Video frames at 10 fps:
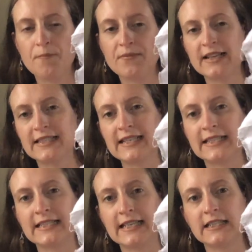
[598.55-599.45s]
This is
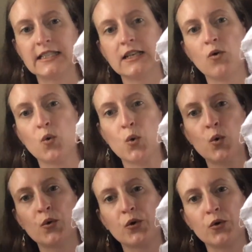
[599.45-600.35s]
stitched in
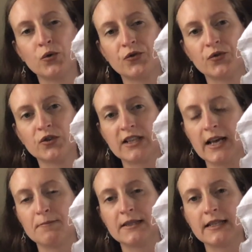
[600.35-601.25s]
all the called for
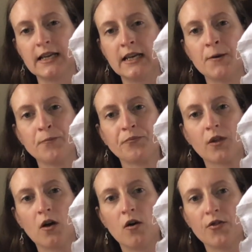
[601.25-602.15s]
DMC on